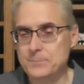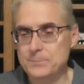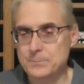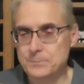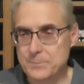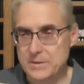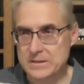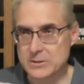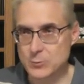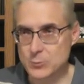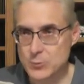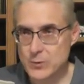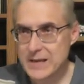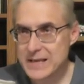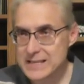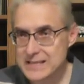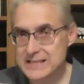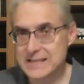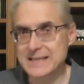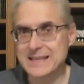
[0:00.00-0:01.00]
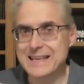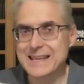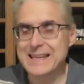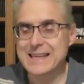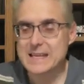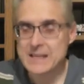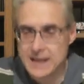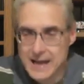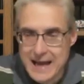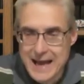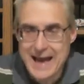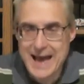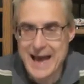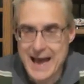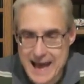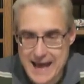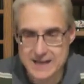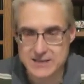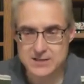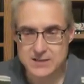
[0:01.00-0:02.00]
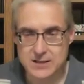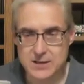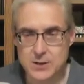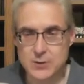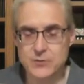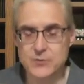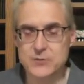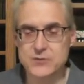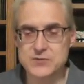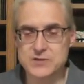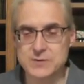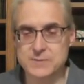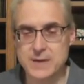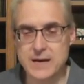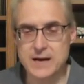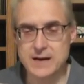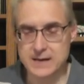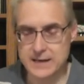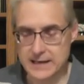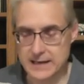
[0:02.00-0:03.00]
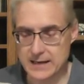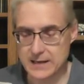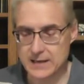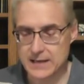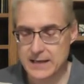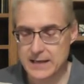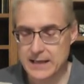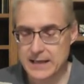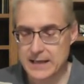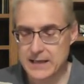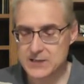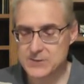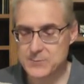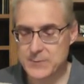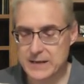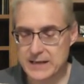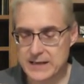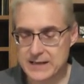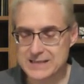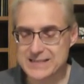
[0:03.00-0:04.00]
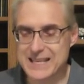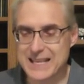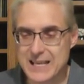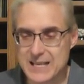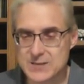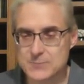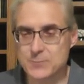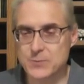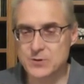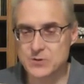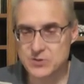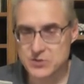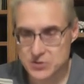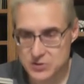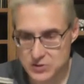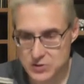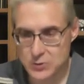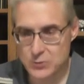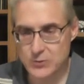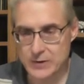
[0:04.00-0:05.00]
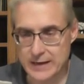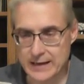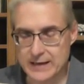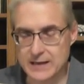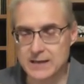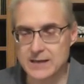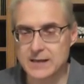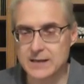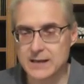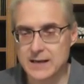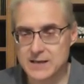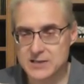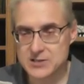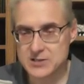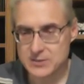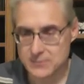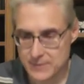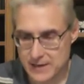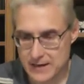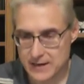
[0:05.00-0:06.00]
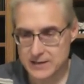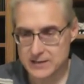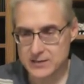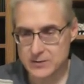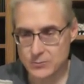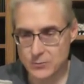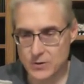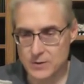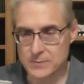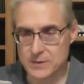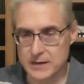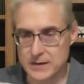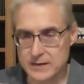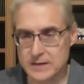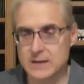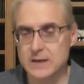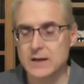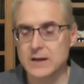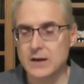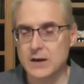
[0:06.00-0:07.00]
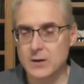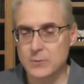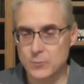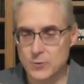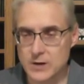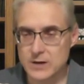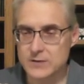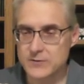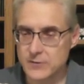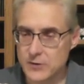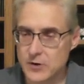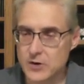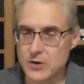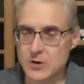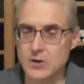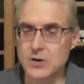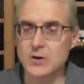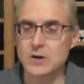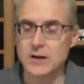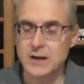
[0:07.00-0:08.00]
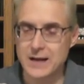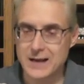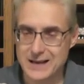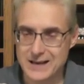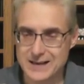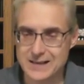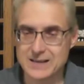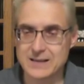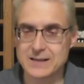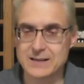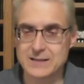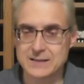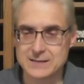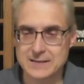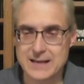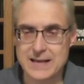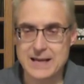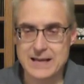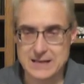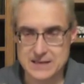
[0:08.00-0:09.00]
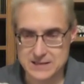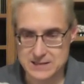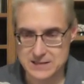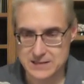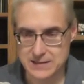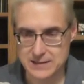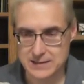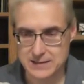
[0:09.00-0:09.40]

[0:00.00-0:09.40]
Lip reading: But the reason he had to go through Samaria is because he's pursuing a Samaritan woman on one of her Ugg days.